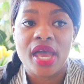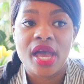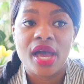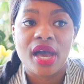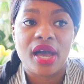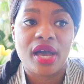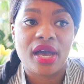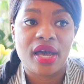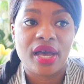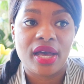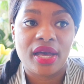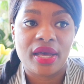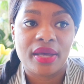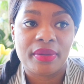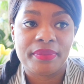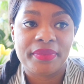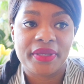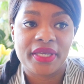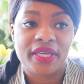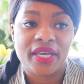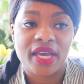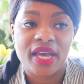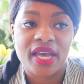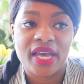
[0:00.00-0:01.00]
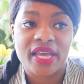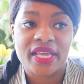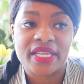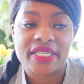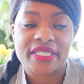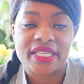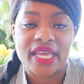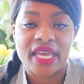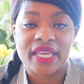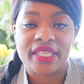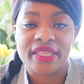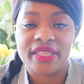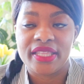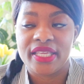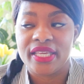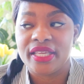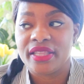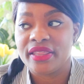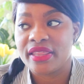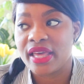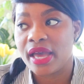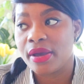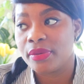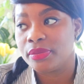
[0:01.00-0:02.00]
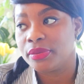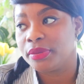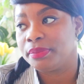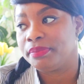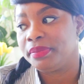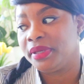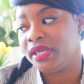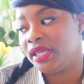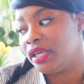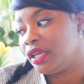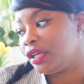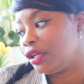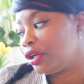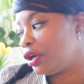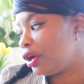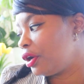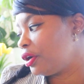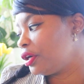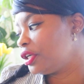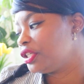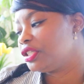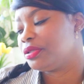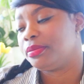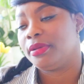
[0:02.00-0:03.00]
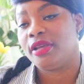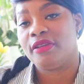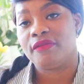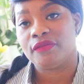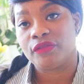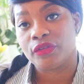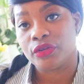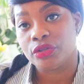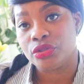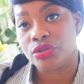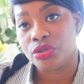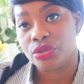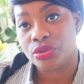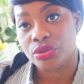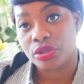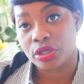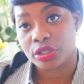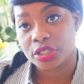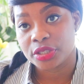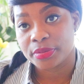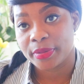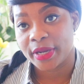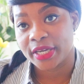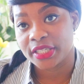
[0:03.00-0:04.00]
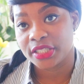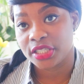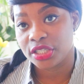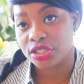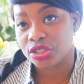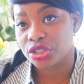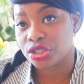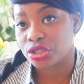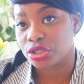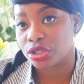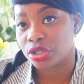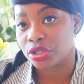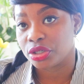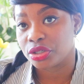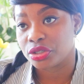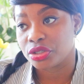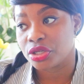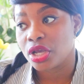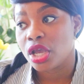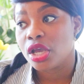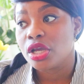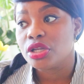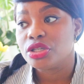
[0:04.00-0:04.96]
uh, because I think that would be encouragement for new nurse practitioners